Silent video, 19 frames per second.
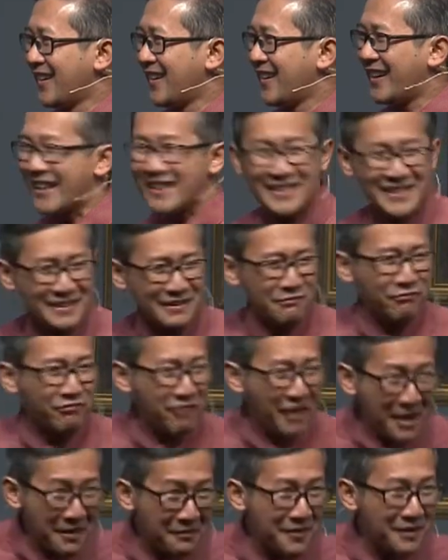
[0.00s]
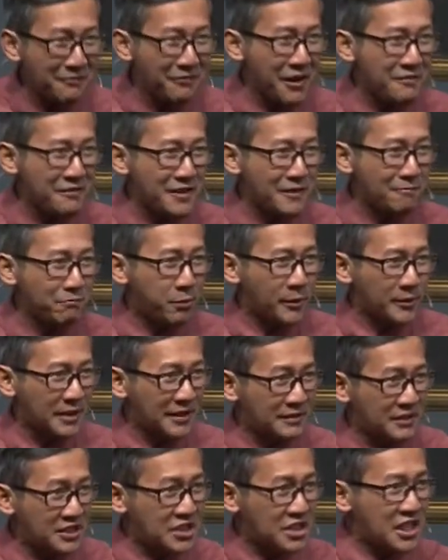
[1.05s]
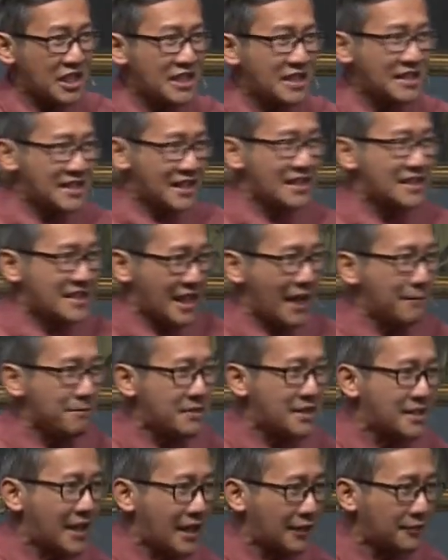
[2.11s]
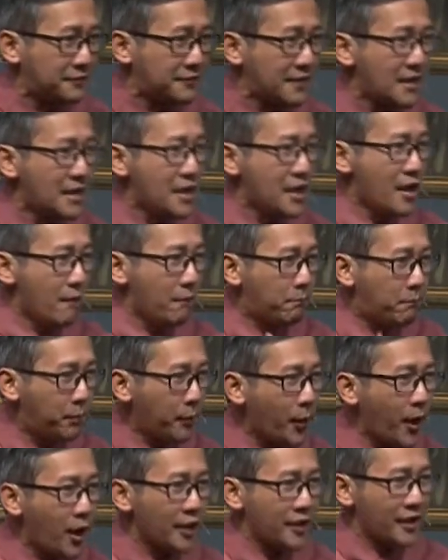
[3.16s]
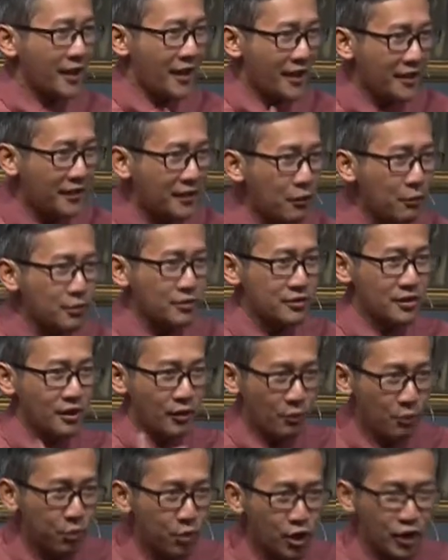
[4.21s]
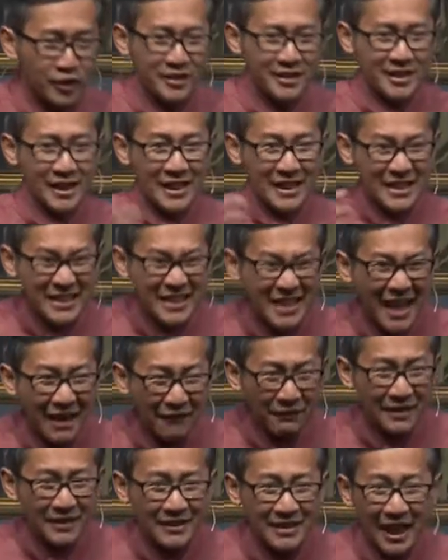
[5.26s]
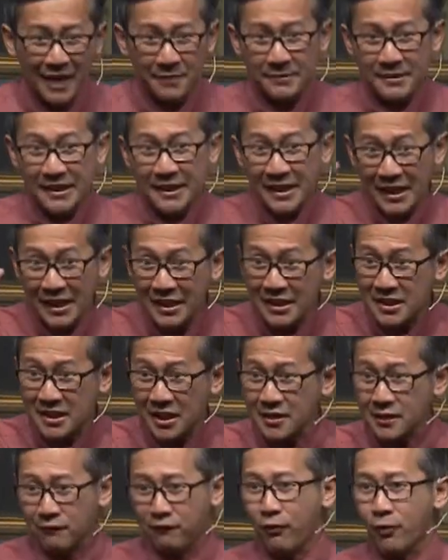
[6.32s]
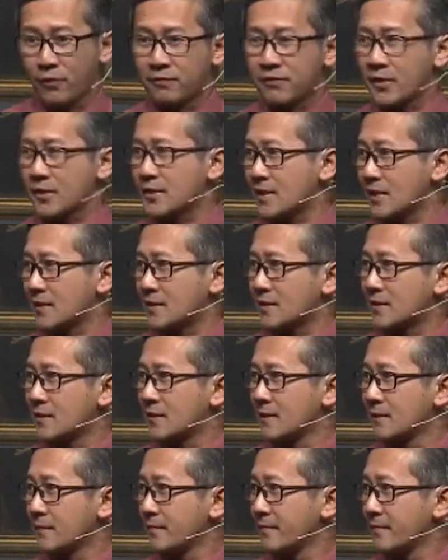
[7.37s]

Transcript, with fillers: It's very, very important. Jesus himself brought those words seven times in just four verses.